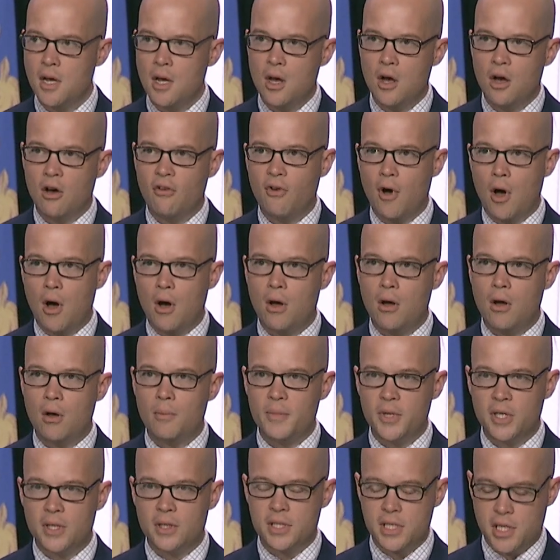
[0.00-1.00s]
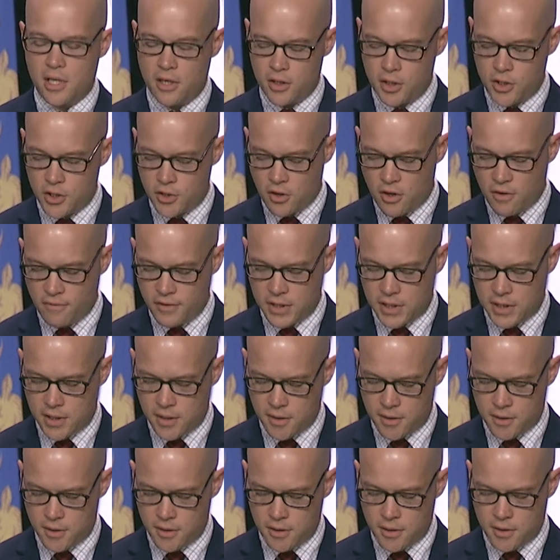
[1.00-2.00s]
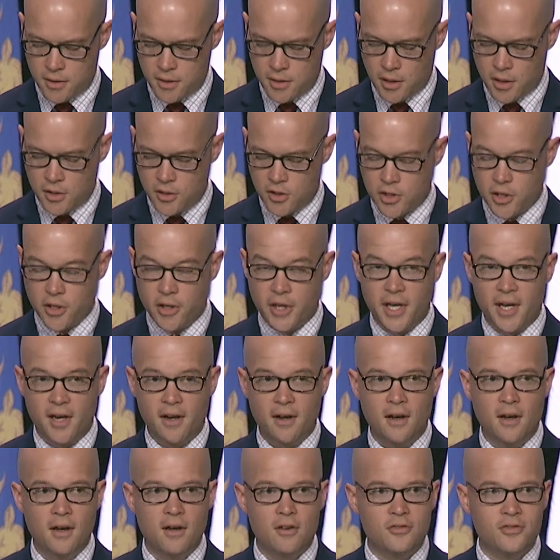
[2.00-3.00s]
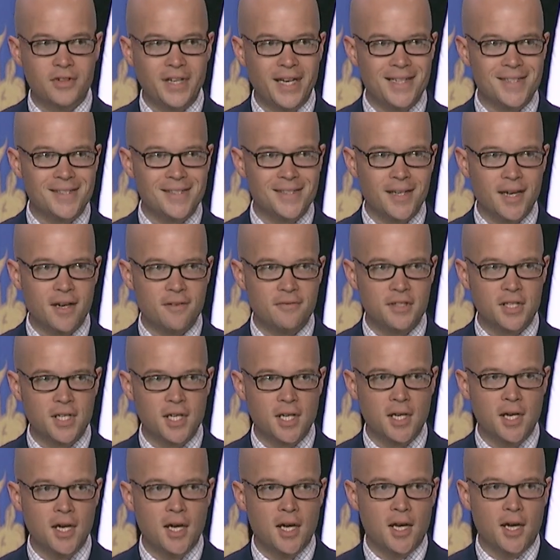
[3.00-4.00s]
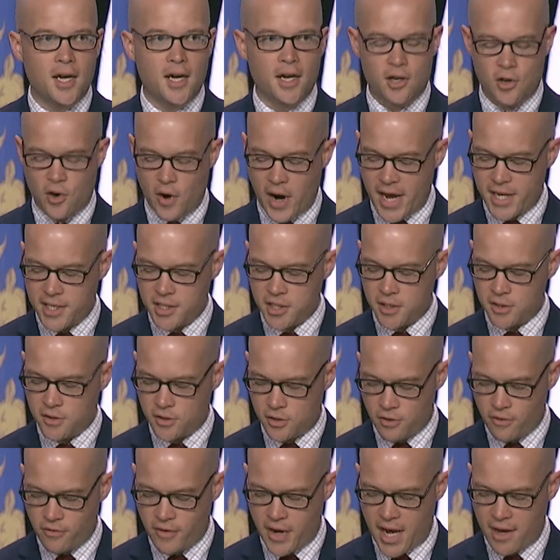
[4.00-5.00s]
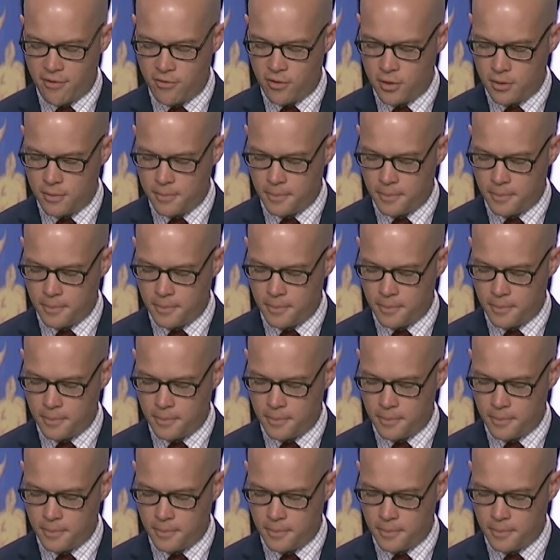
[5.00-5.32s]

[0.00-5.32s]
of all military services concerning flight safety and crash survival.